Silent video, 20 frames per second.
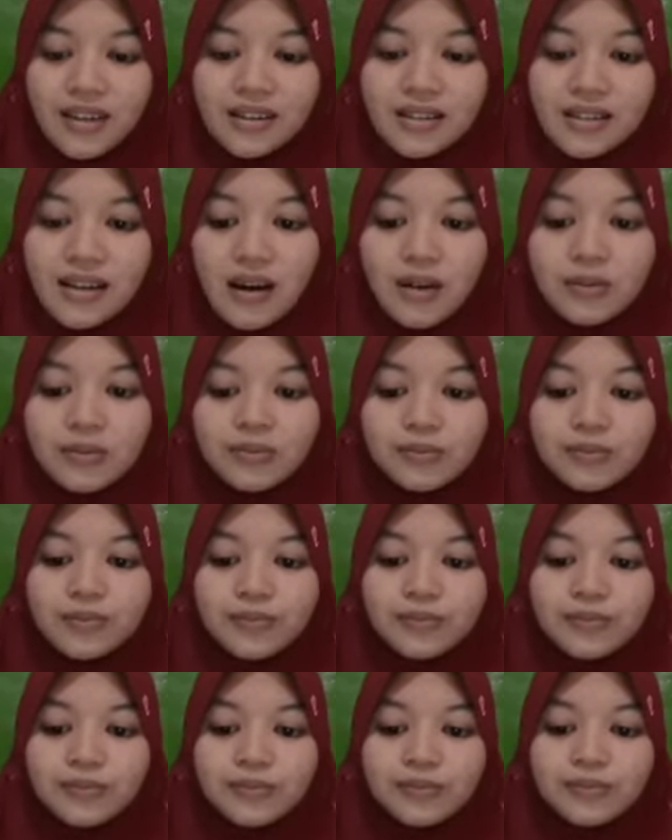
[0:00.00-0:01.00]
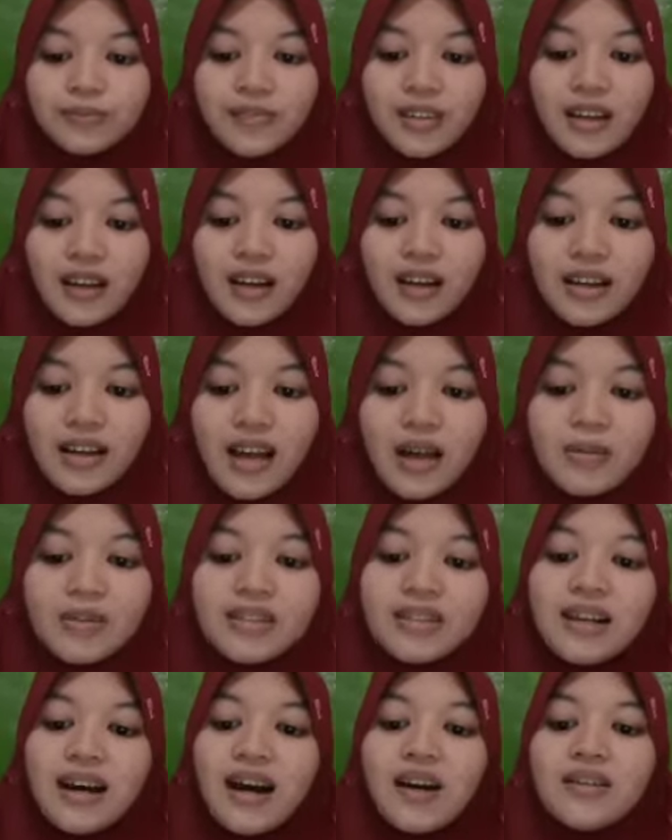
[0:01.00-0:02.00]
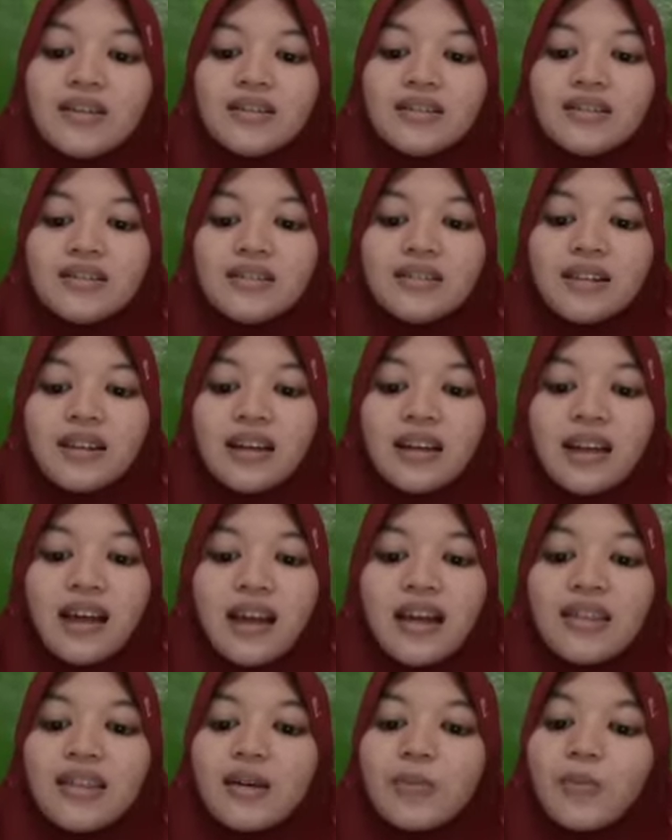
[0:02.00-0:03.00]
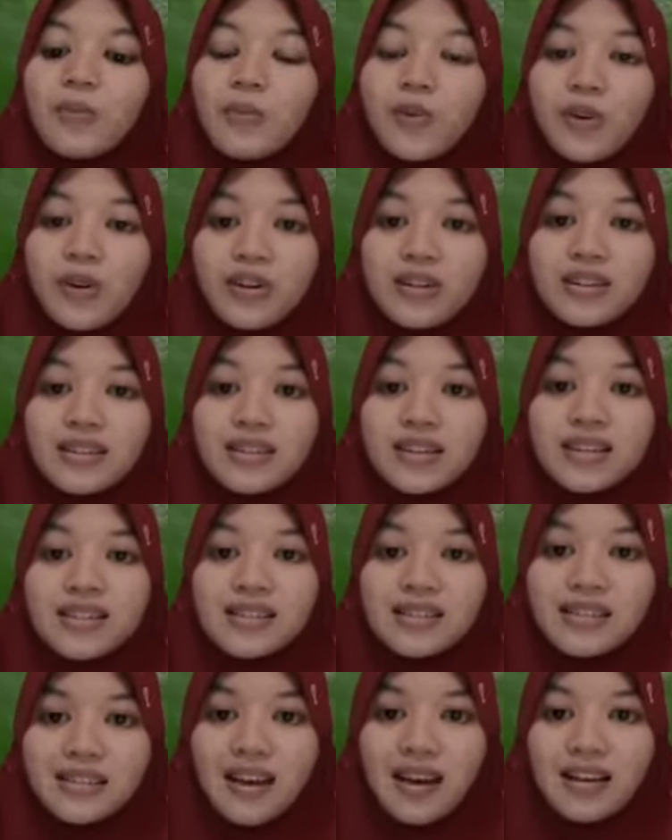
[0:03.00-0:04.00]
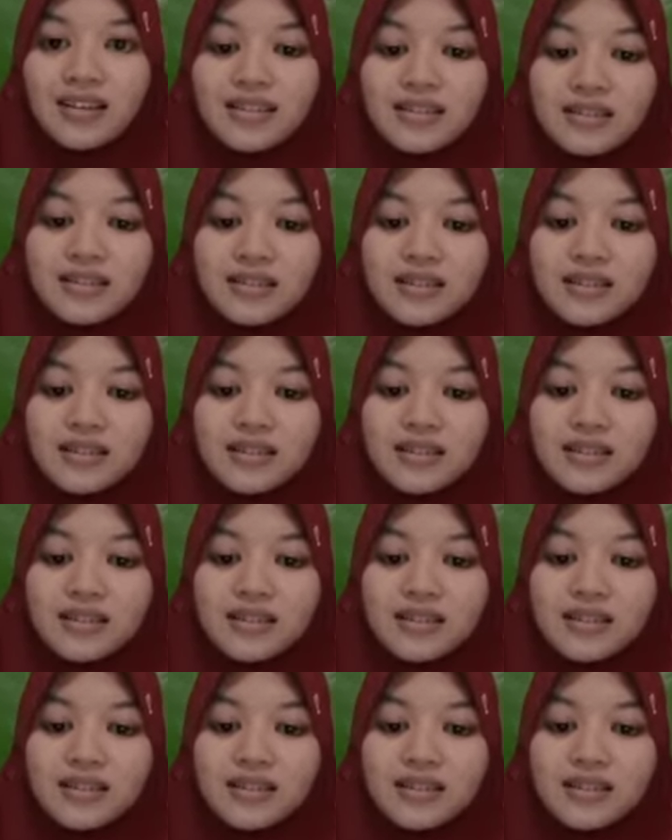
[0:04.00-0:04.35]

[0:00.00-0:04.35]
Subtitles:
So, common noun in the bird sense.